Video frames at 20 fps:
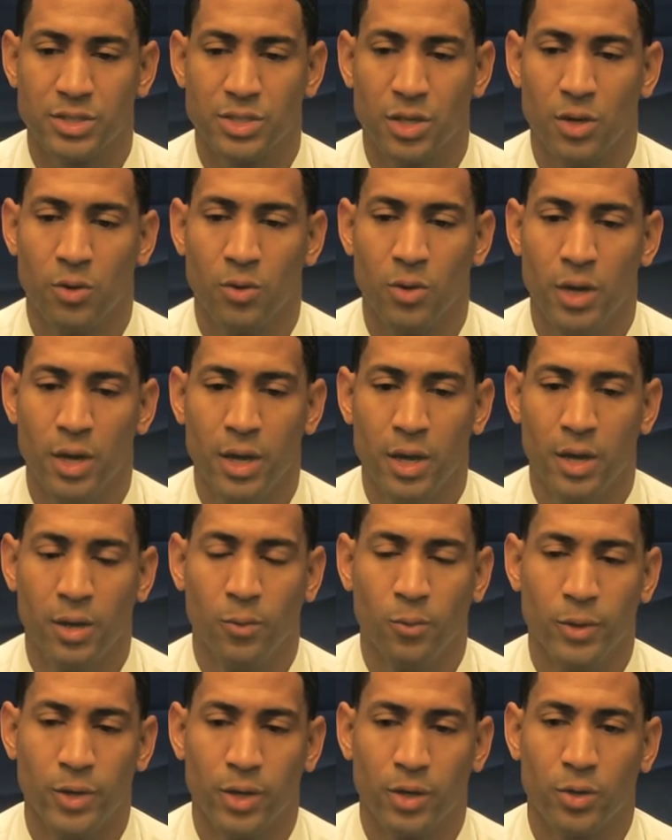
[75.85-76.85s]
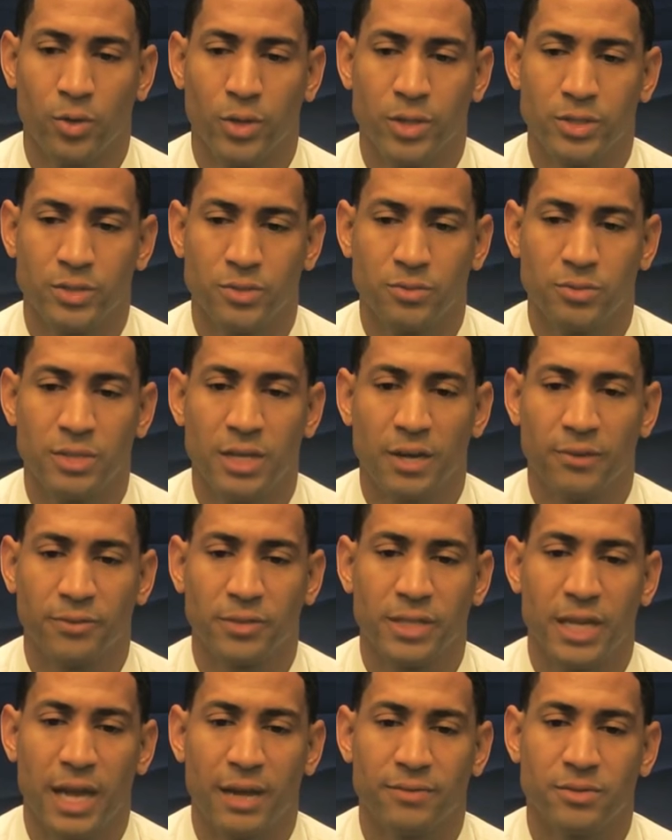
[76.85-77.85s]
So we are going to
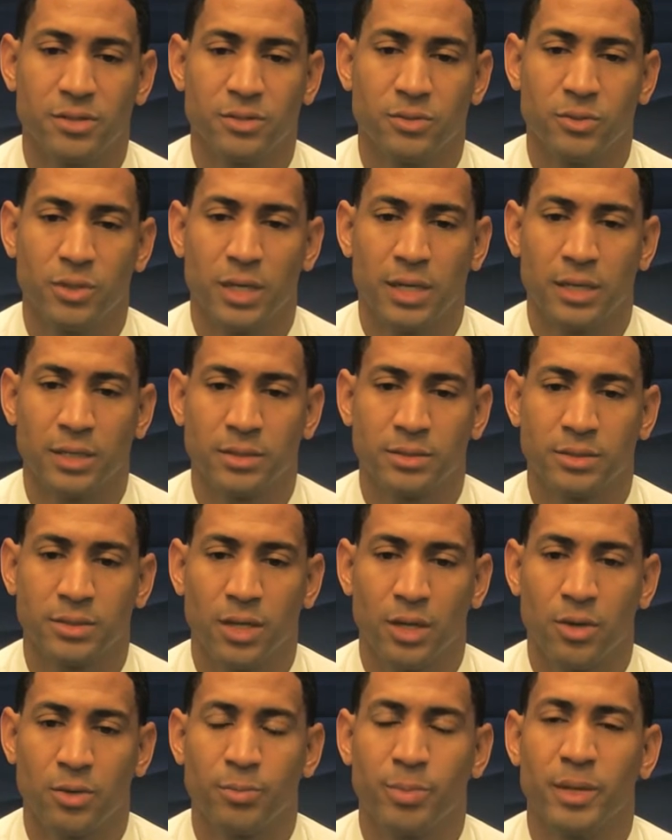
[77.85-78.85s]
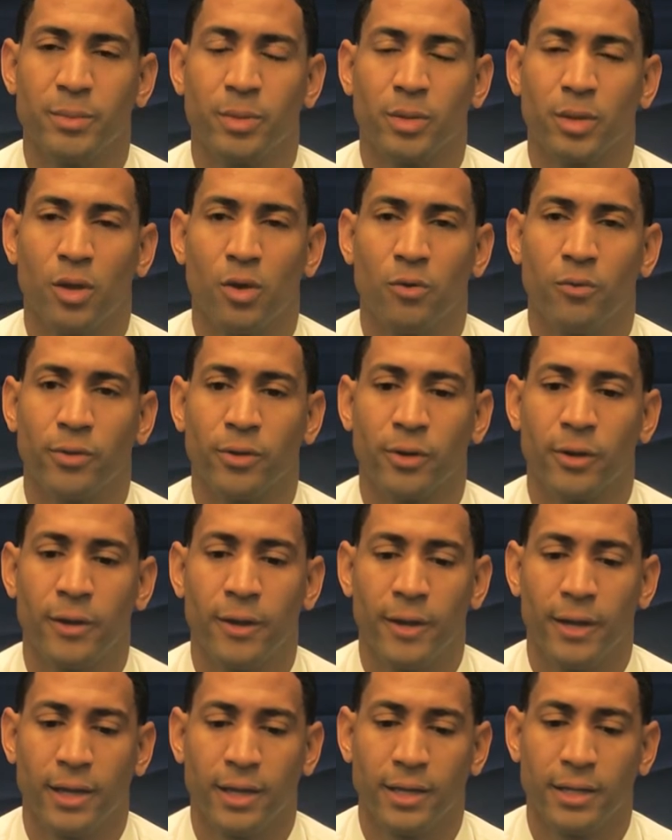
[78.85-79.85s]
definitely have to uh, turn people over,
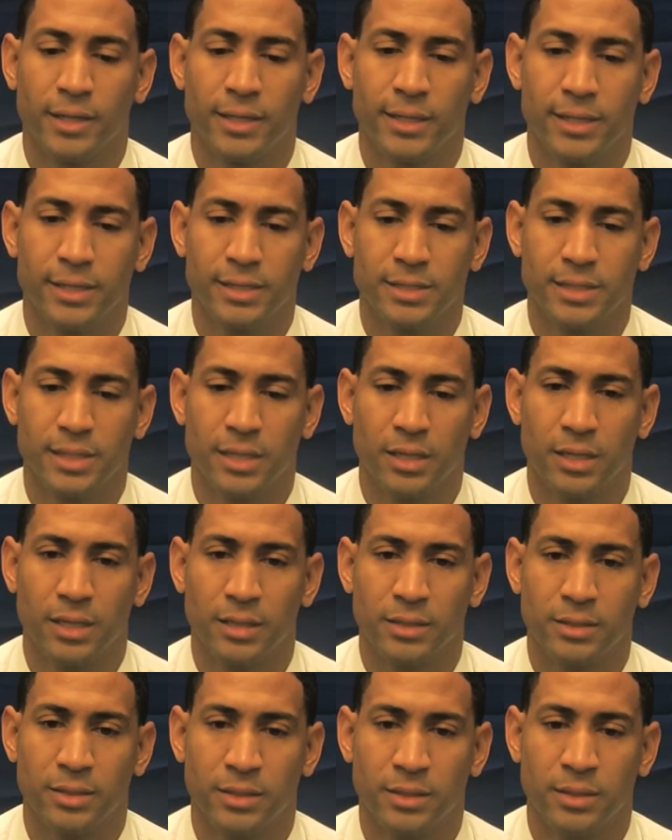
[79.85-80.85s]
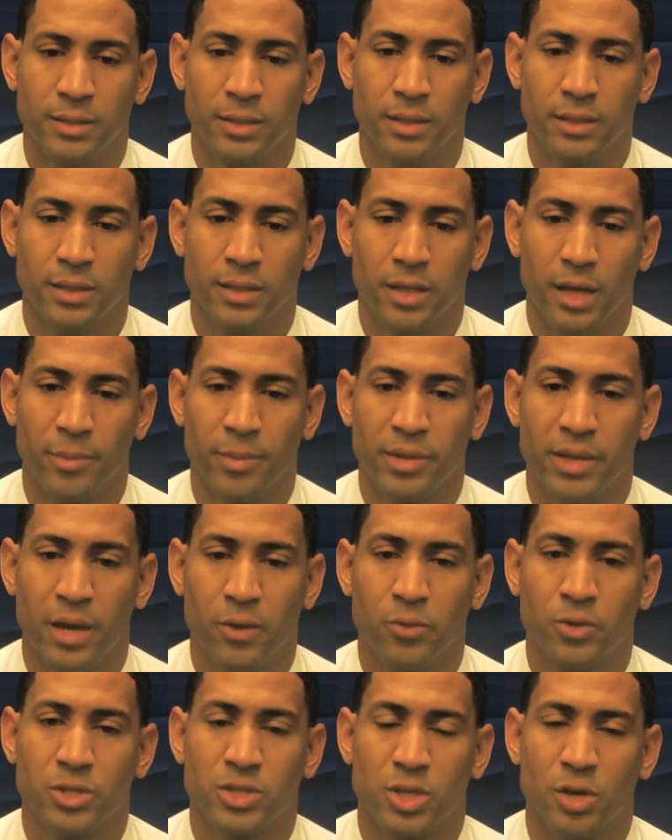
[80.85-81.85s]
and uh, the, the, the number
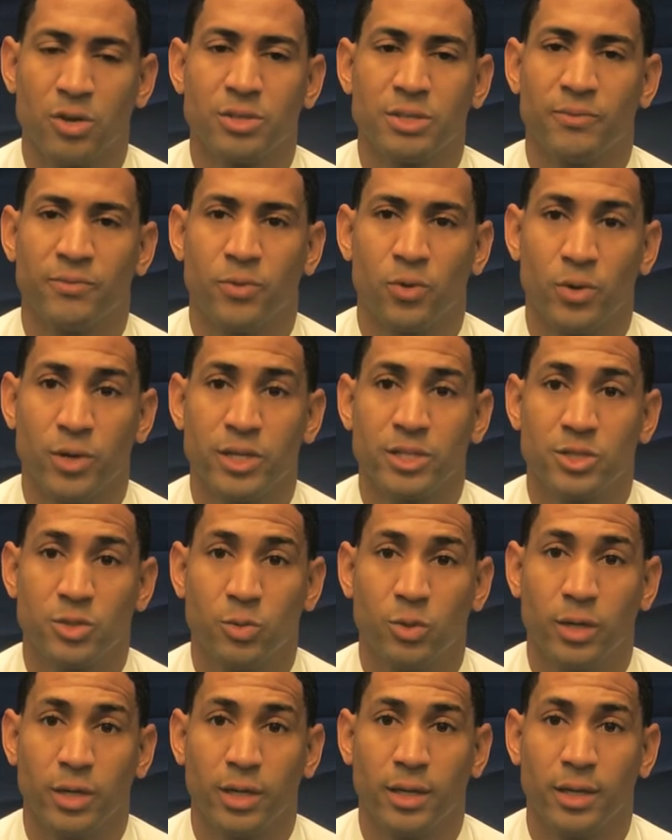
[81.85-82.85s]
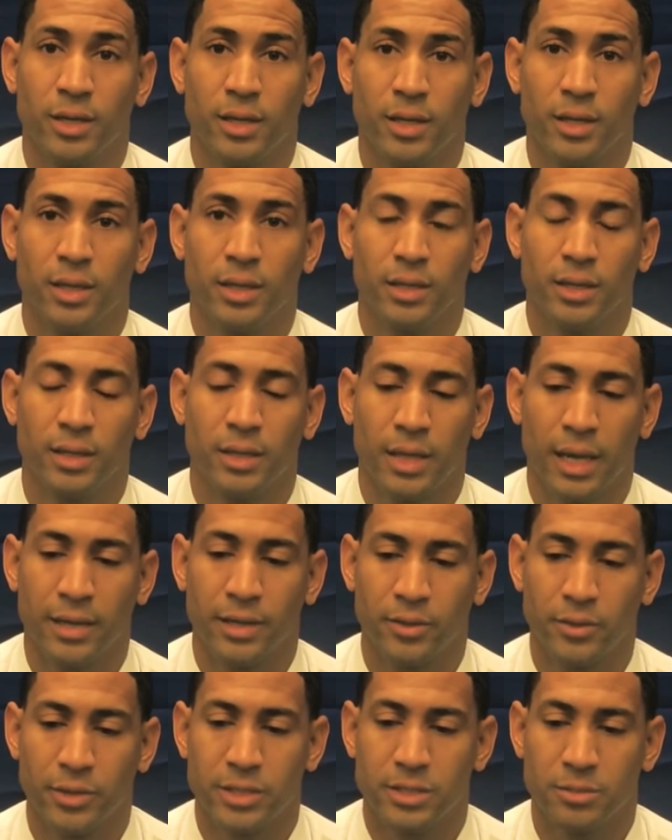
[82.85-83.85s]
that we're searching for is 20 and I
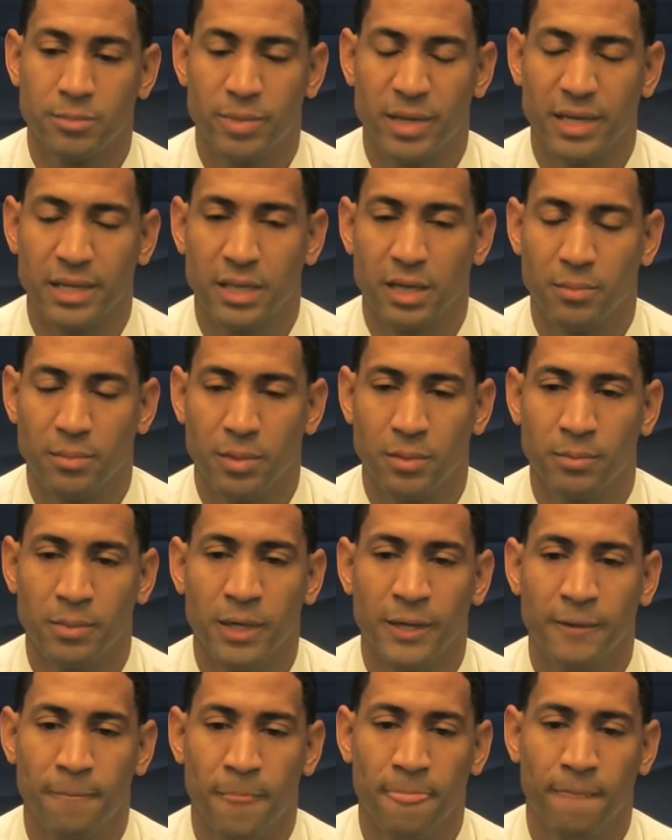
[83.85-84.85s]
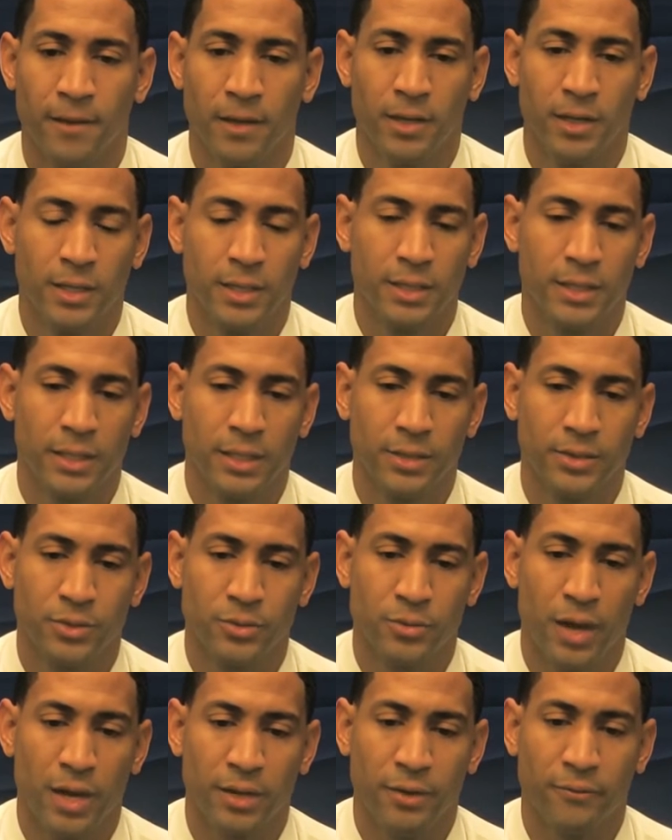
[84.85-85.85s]
know that's a big number, but uh,
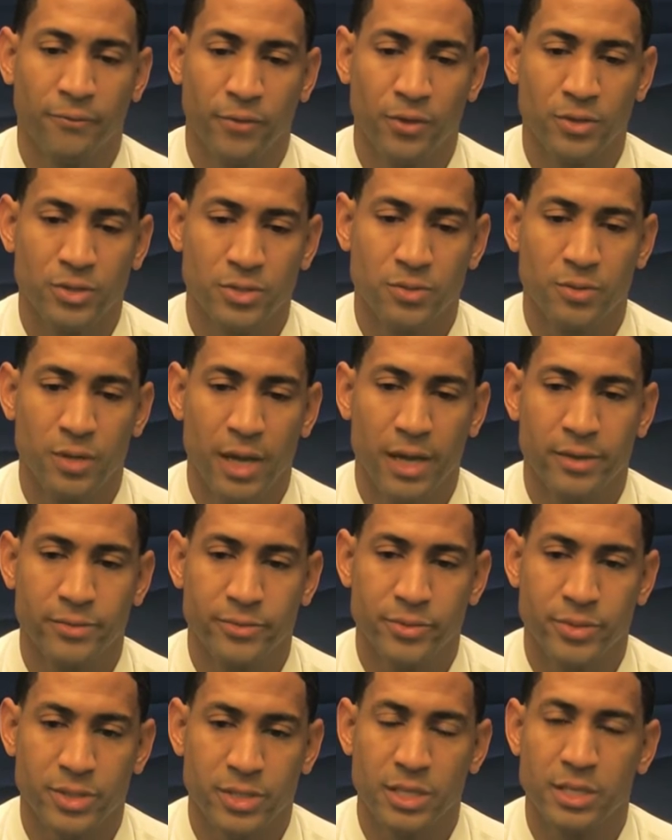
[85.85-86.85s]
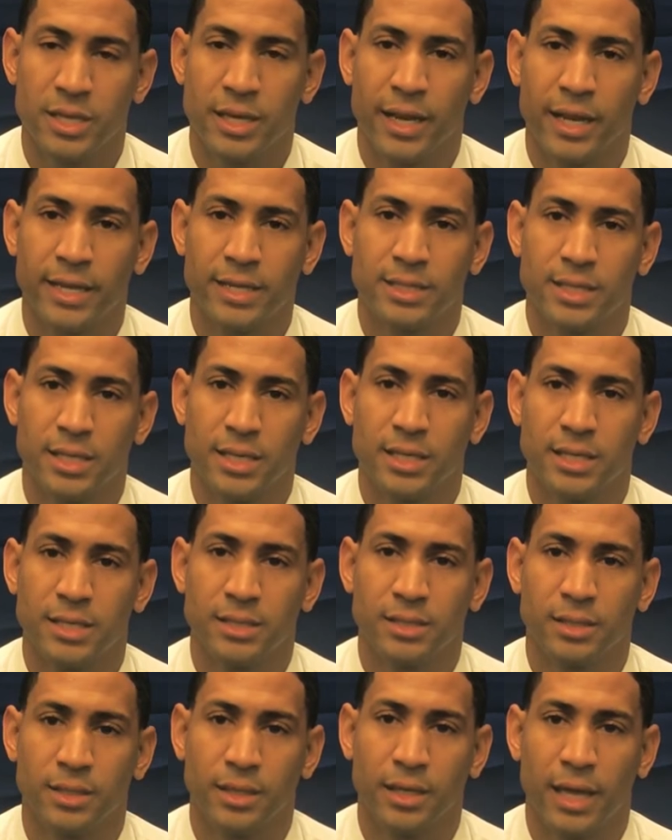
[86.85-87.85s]
throughout our first two games, we're sitting at
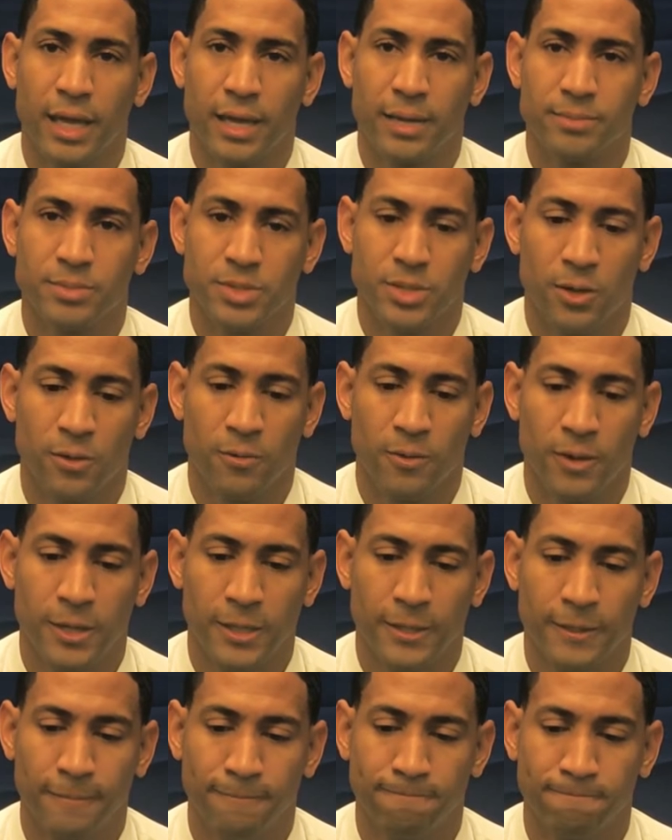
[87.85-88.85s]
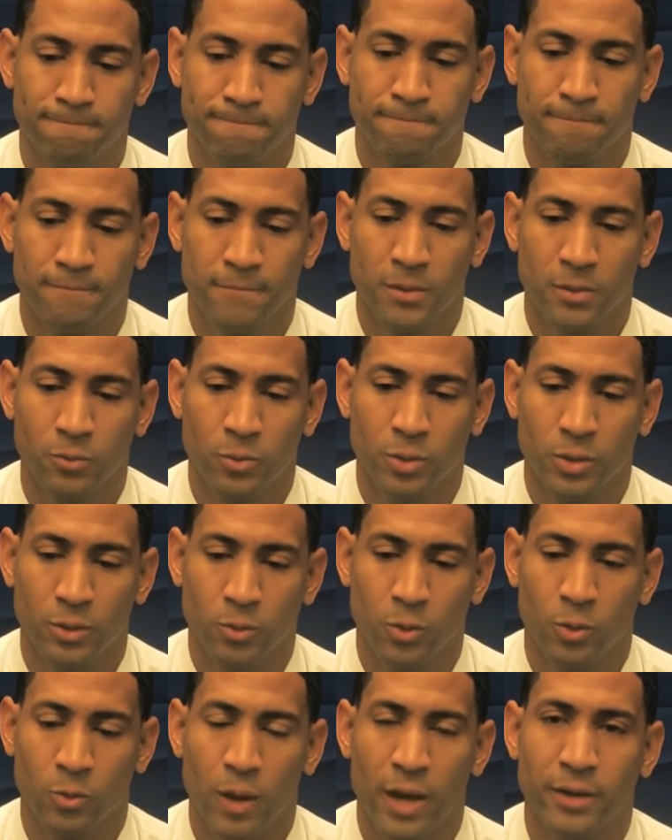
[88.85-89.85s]
18 a game, so um, we're,
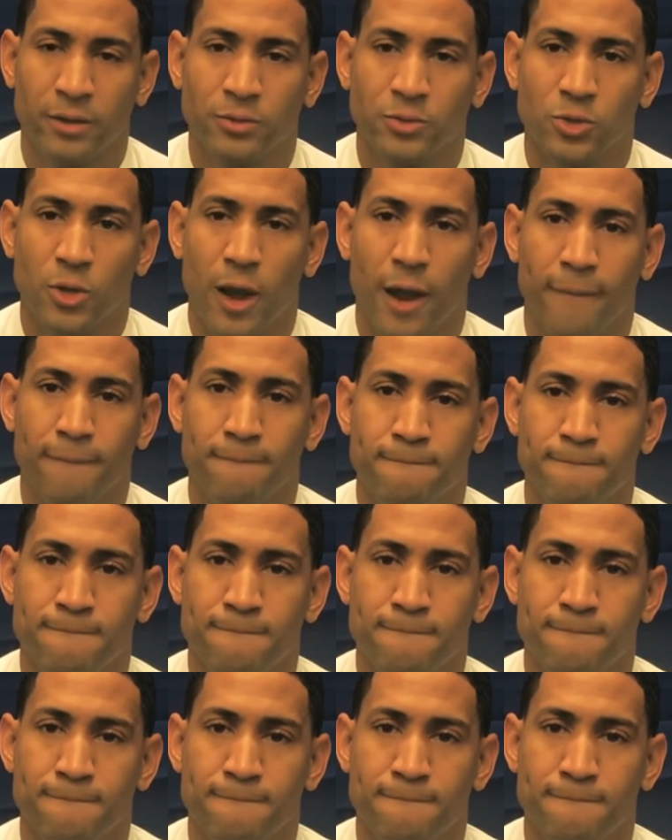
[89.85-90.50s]
we're right on track.